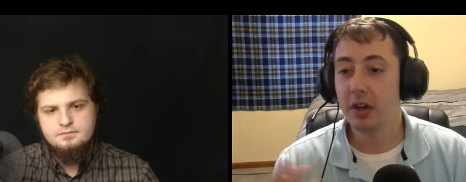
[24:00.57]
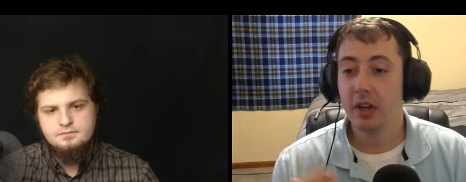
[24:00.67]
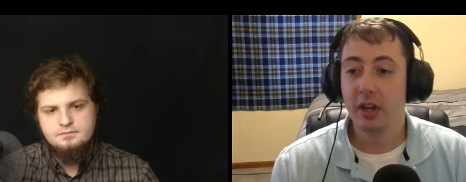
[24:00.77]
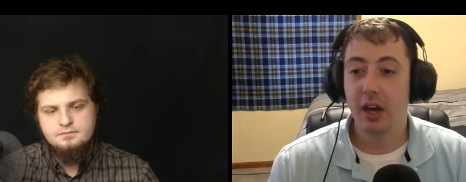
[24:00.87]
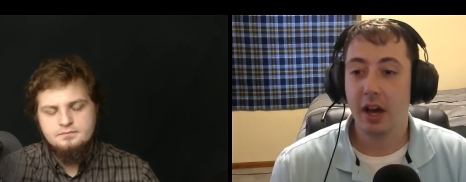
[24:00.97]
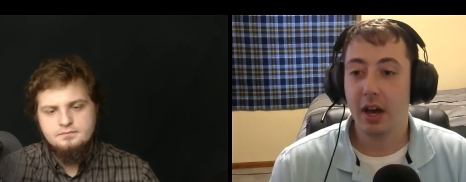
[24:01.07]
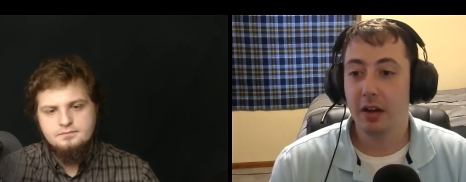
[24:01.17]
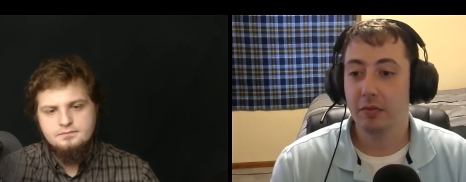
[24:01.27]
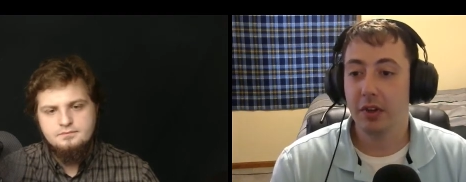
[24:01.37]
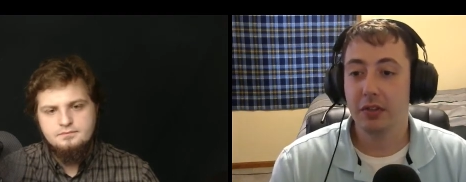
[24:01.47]
Speaker 1: uh,
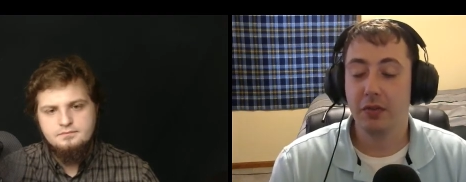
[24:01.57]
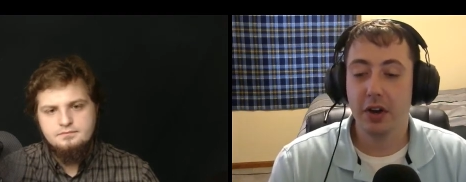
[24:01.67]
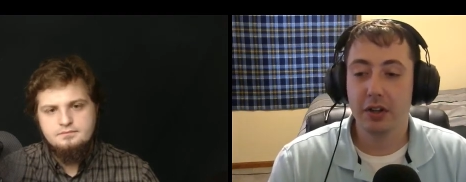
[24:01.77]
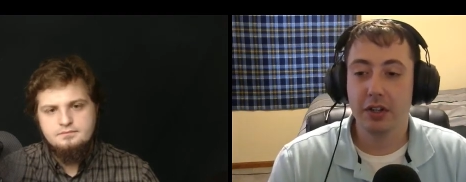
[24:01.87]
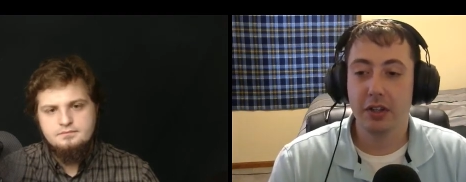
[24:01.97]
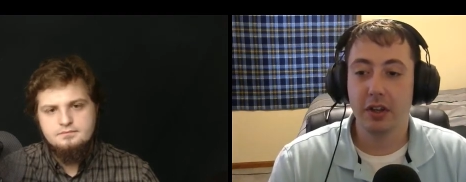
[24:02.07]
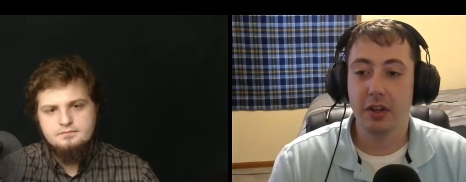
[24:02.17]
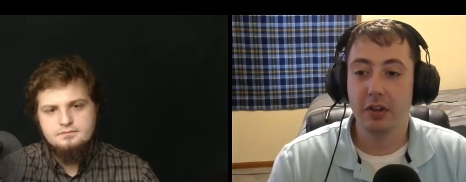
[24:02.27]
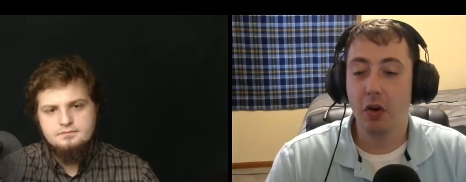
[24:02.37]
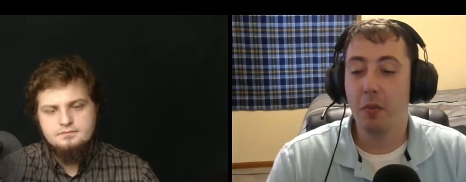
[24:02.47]
as far as like
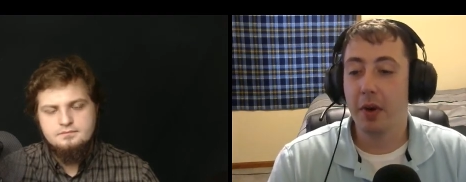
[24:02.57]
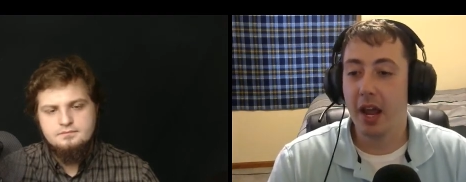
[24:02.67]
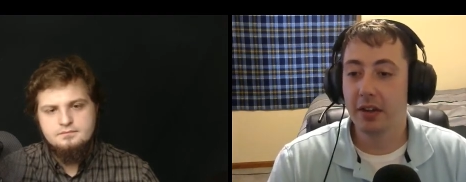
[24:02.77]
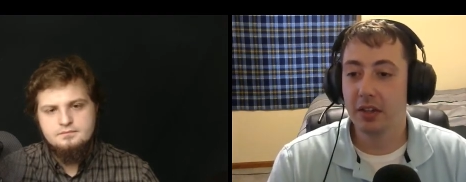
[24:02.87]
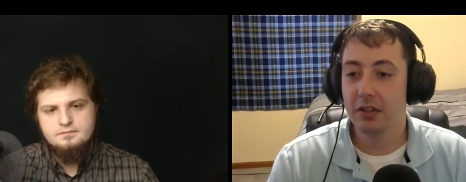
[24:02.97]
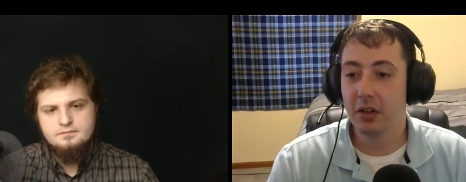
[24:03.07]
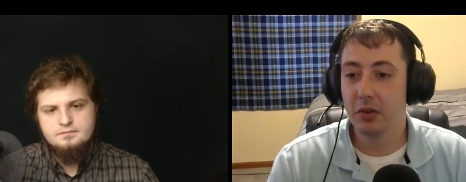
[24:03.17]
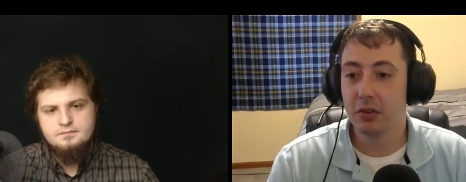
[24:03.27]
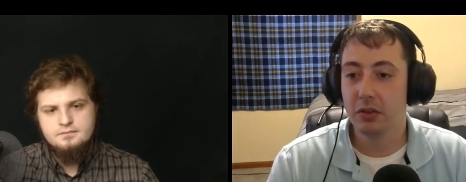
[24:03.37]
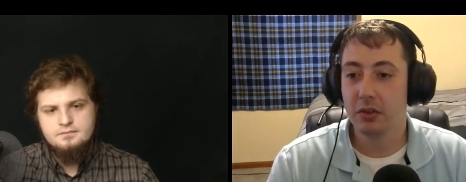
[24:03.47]
the open access
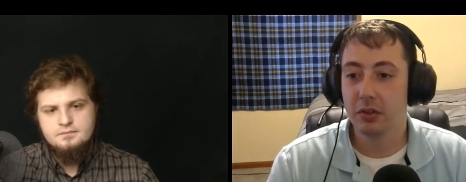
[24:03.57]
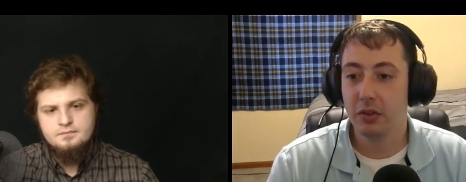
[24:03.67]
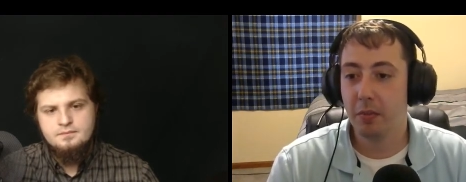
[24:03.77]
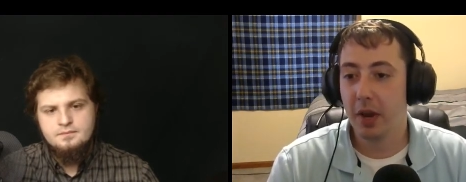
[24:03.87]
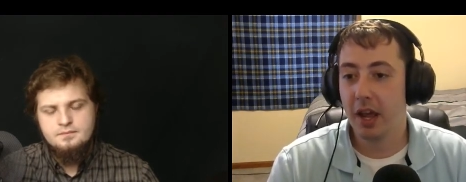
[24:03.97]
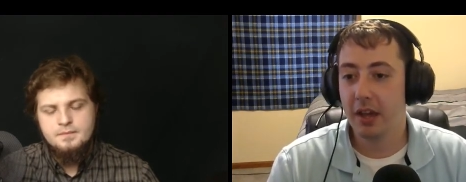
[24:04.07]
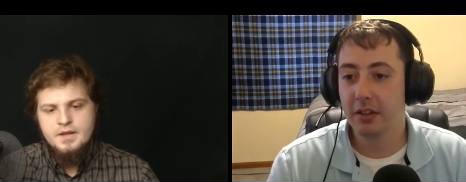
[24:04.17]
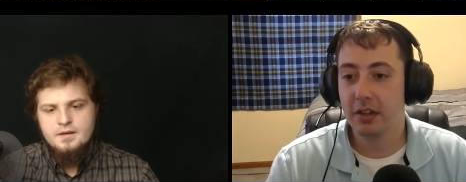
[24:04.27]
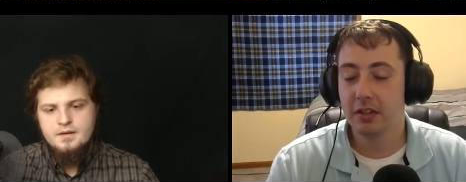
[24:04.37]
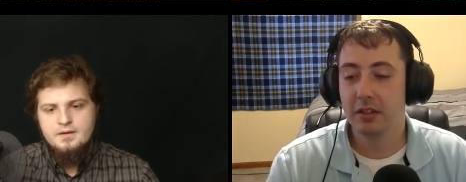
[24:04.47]
goes, the beta
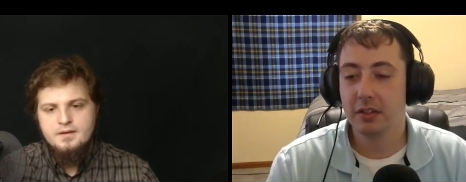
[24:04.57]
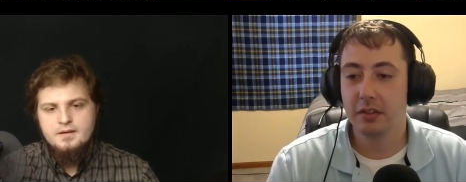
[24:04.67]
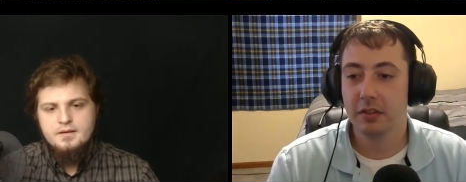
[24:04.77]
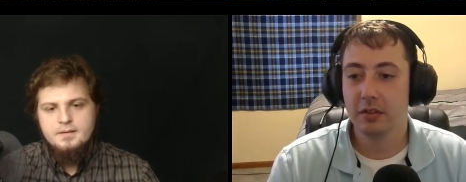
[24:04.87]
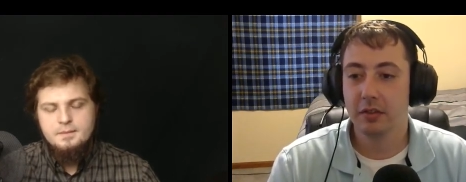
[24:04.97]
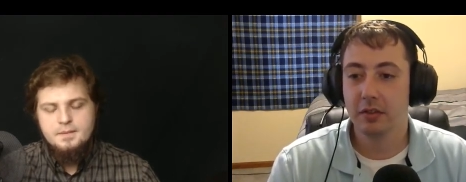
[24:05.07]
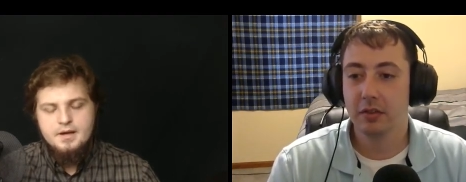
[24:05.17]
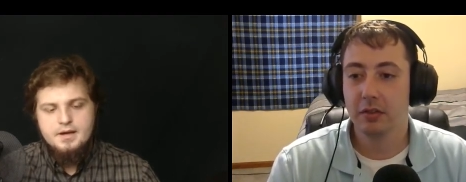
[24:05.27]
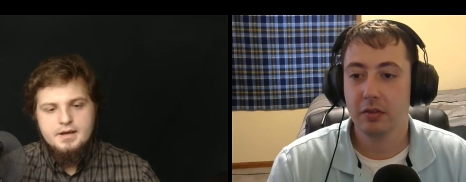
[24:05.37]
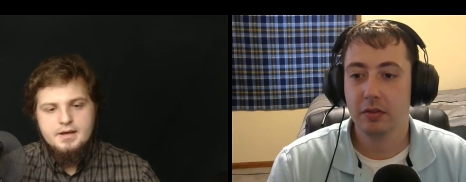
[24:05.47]
access?
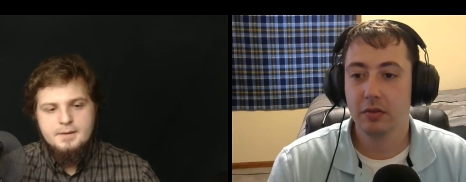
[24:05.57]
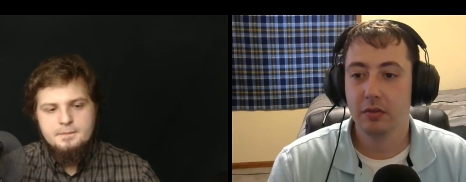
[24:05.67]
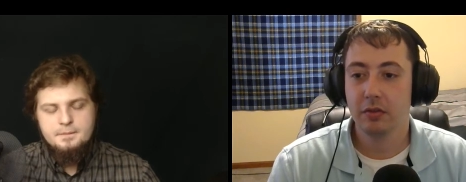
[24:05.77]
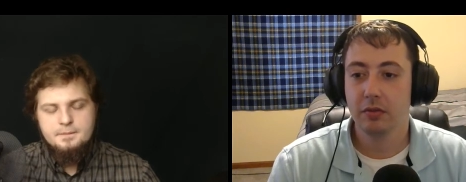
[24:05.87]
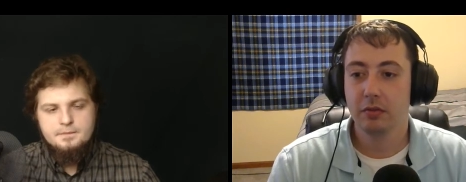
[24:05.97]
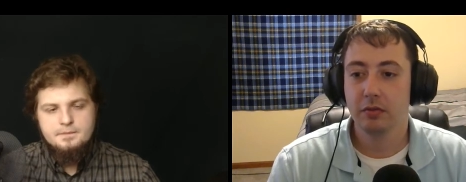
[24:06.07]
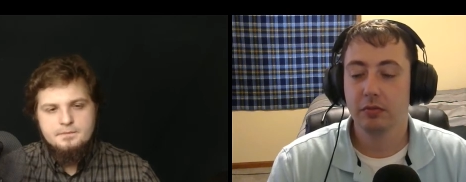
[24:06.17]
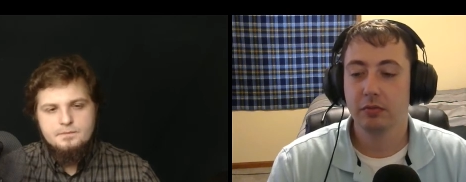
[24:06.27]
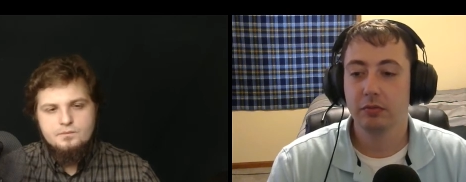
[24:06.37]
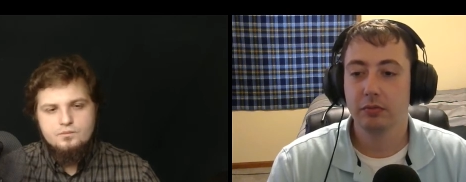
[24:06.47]
Speaker 2: Um,
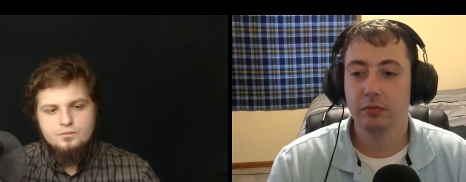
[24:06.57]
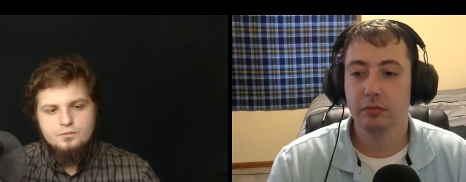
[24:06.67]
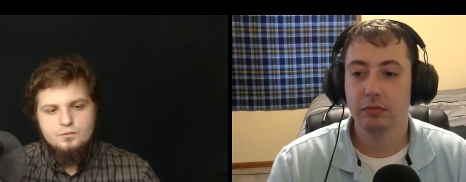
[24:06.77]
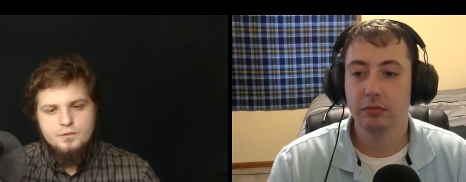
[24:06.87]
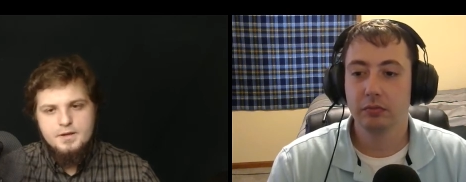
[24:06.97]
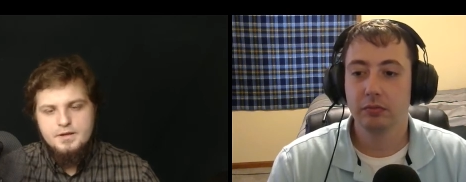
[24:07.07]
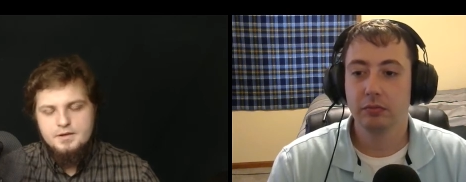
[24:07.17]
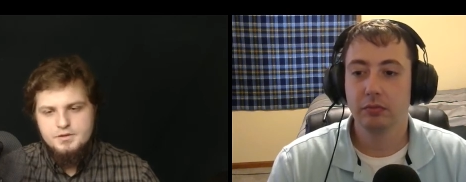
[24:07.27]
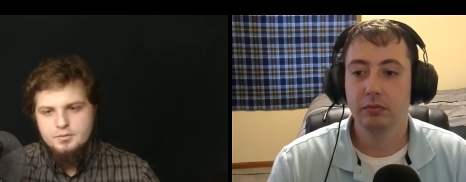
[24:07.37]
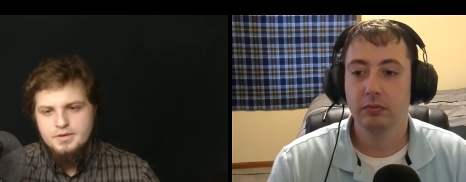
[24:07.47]
ooh,
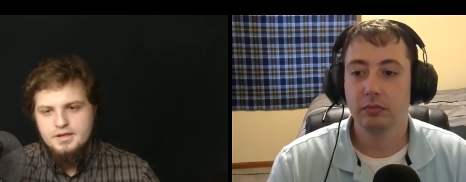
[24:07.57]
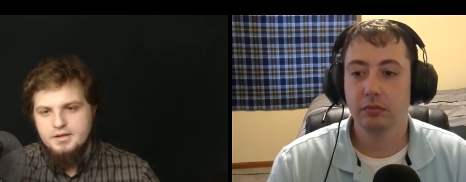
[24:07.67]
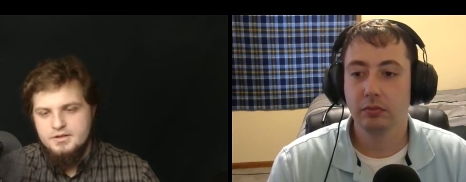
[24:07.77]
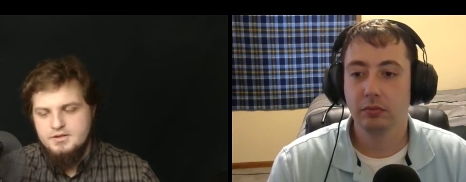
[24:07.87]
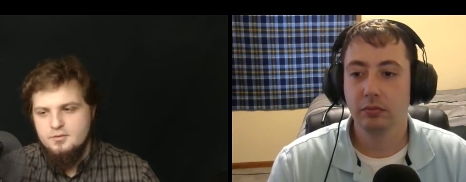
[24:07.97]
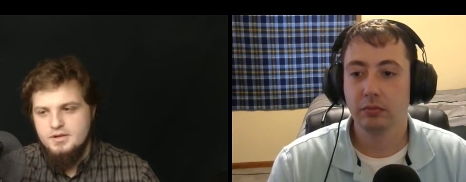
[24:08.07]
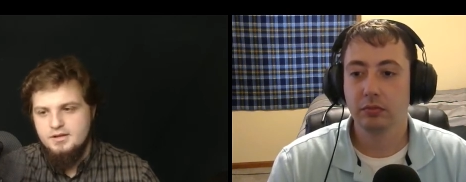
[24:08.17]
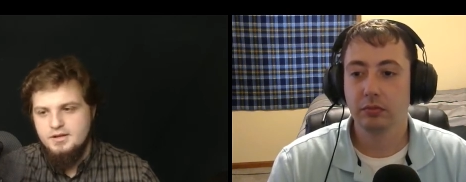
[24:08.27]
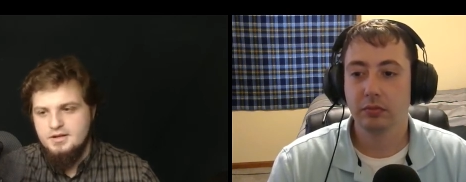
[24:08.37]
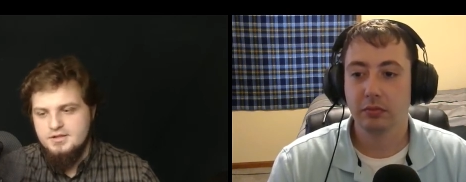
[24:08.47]
so many links, too
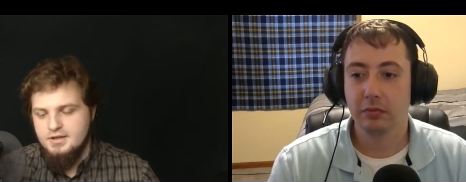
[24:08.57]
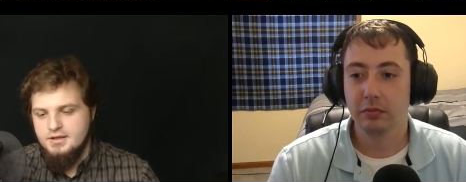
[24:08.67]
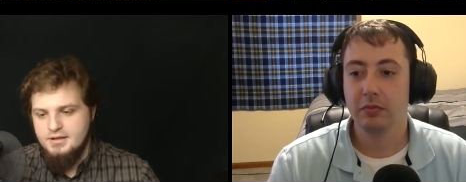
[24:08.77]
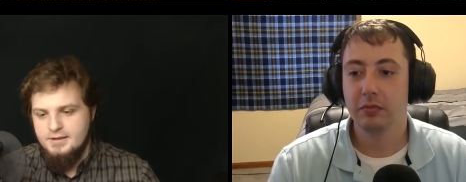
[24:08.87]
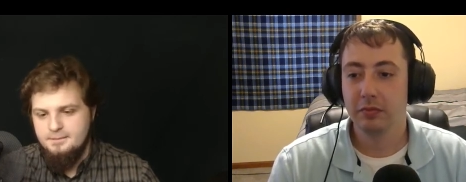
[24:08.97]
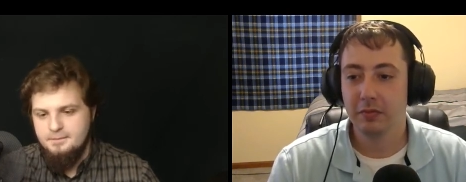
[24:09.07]
many links. Um,